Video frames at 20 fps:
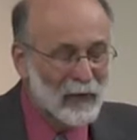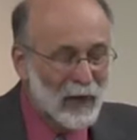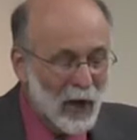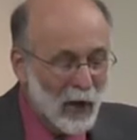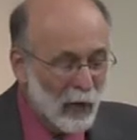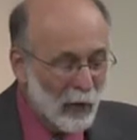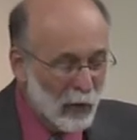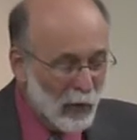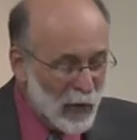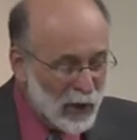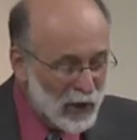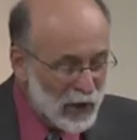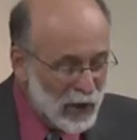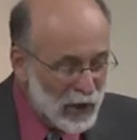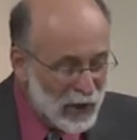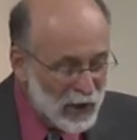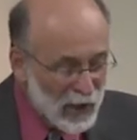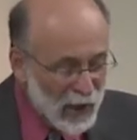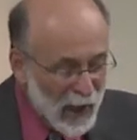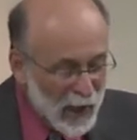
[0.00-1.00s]
No, what
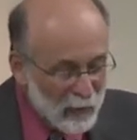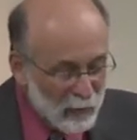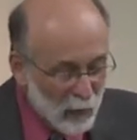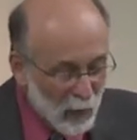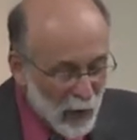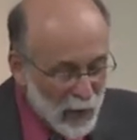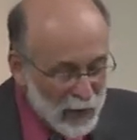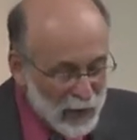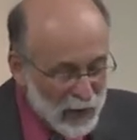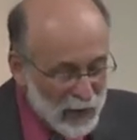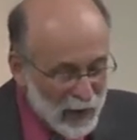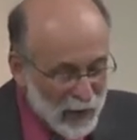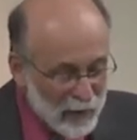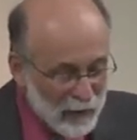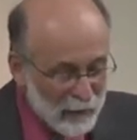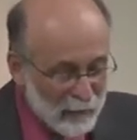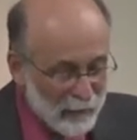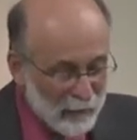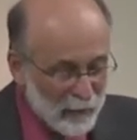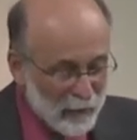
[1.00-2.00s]
she said was that